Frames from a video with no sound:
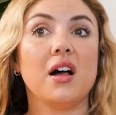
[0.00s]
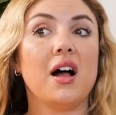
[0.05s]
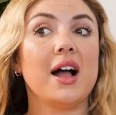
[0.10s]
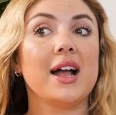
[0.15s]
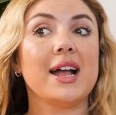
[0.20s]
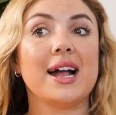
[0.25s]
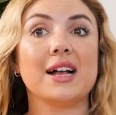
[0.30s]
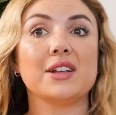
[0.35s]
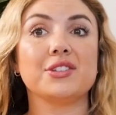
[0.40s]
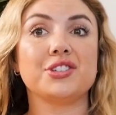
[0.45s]

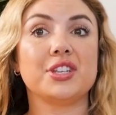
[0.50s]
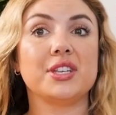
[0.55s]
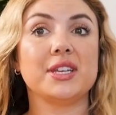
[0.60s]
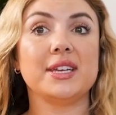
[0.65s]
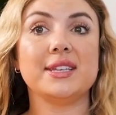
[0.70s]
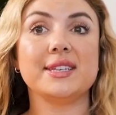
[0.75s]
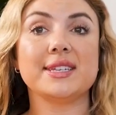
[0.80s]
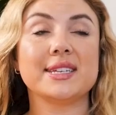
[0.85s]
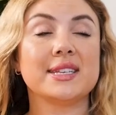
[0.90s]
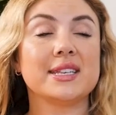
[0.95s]
I
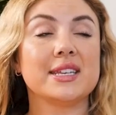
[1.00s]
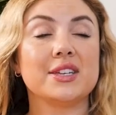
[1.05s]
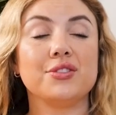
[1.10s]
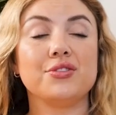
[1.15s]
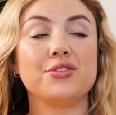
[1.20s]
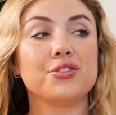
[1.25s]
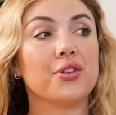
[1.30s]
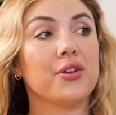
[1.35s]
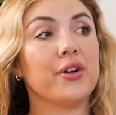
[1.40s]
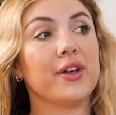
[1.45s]
actually didn't
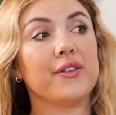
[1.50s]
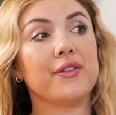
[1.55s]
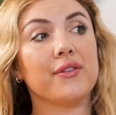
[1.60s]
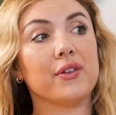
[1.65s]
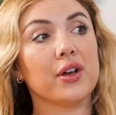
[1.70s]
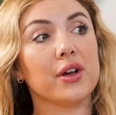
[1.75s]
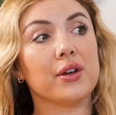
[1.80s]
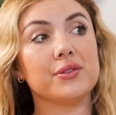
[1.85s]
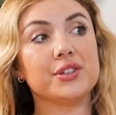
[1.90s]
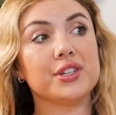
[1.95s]
enjoy
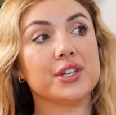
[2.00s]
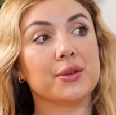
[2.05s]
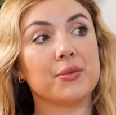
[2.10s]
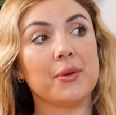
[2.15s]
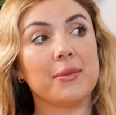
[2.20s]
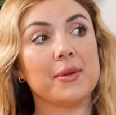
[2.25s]
coaching